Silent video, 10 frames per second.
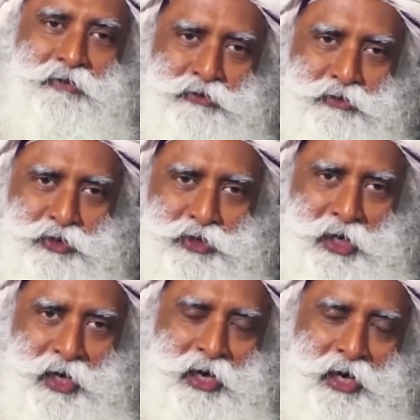and
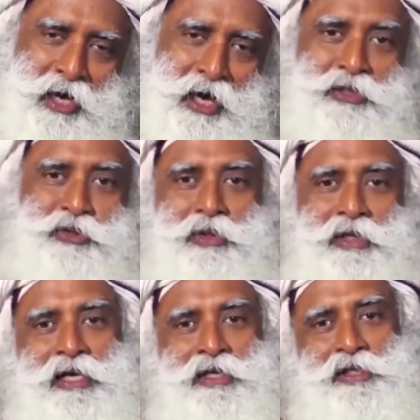future
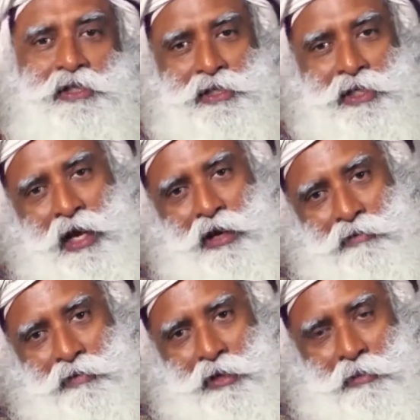actually exists
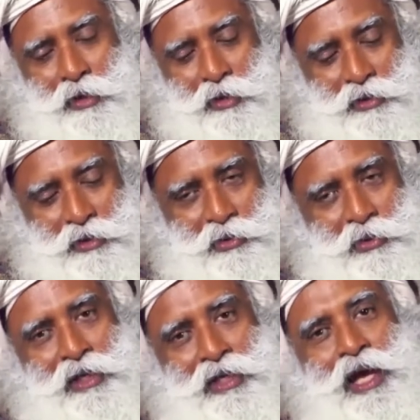now, because
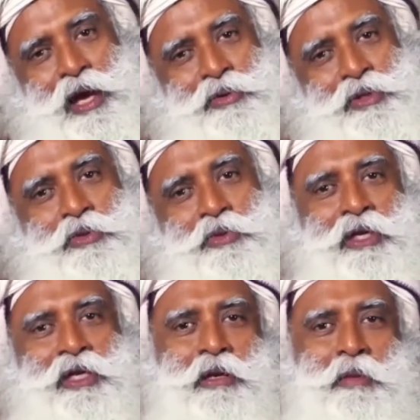it's only now that
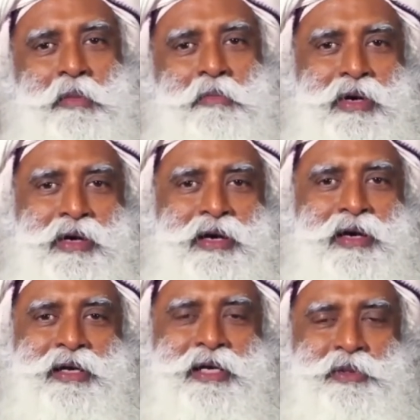you can remember,
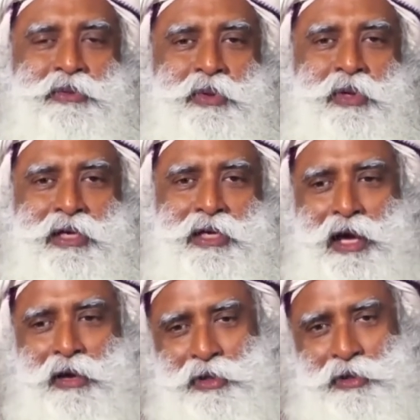it is only
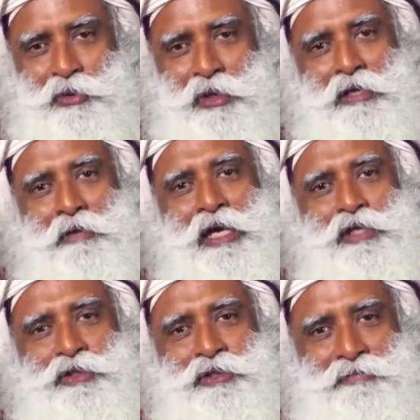now that you can
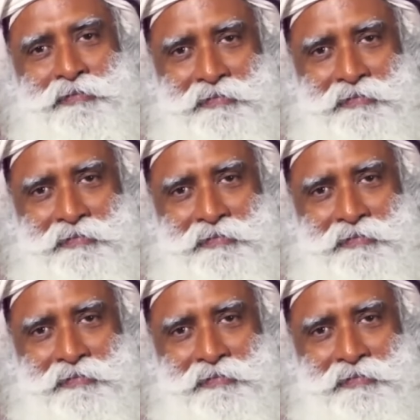imagine.